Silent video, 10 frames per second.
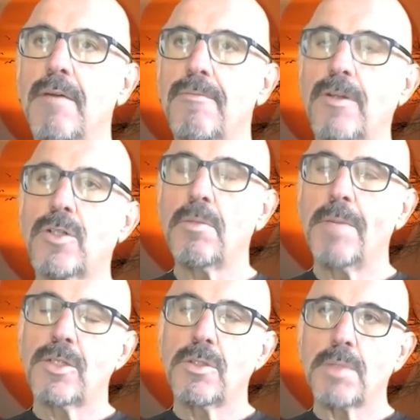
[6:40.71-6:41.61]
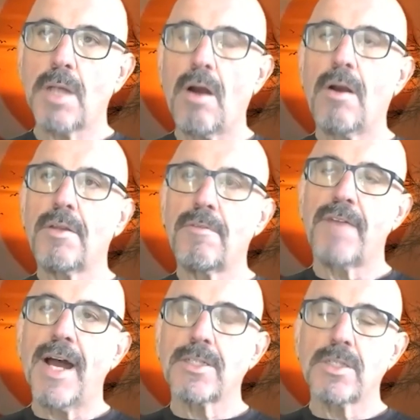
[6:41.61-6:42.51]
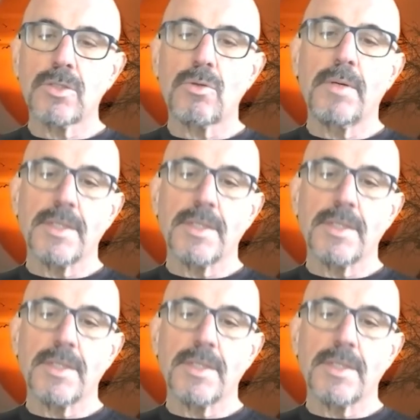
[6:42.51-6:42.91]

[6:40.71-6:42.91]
Functional mushrooms are the fastest growing